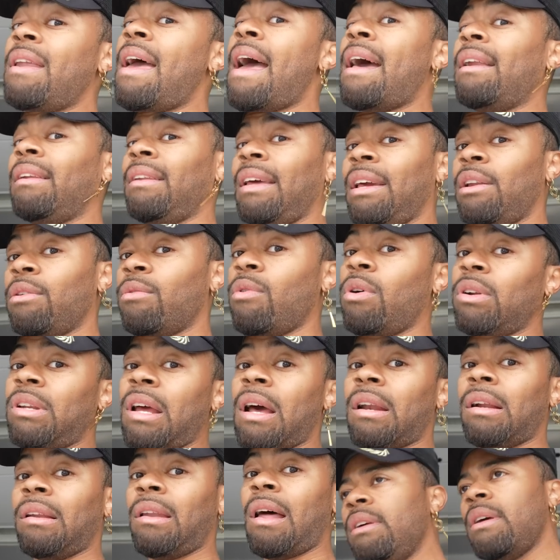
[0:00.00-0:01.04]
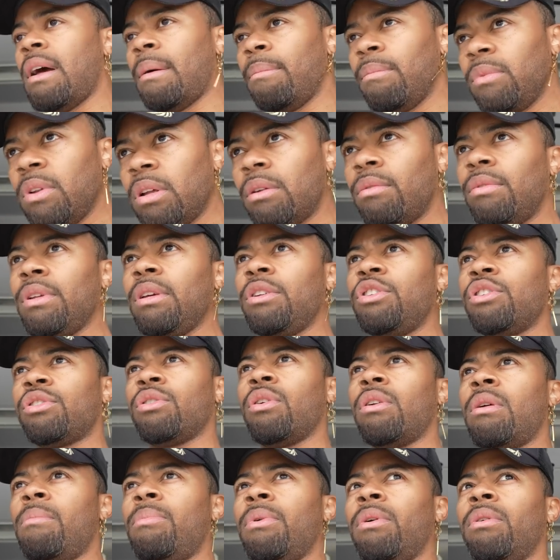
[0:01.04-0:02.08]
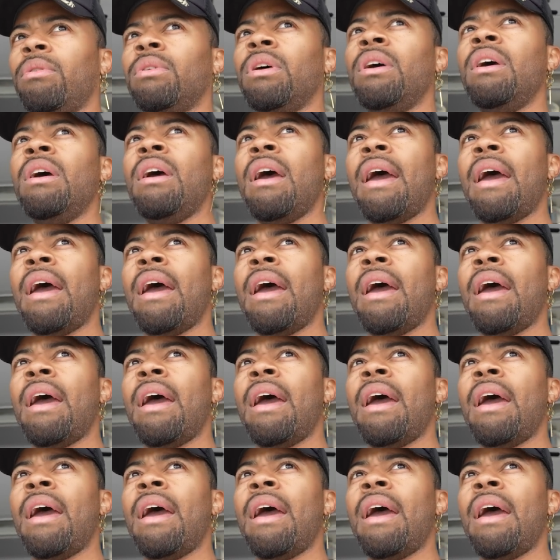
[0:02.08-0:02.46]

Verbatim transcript: that later on down the line. I'm literally just gonna build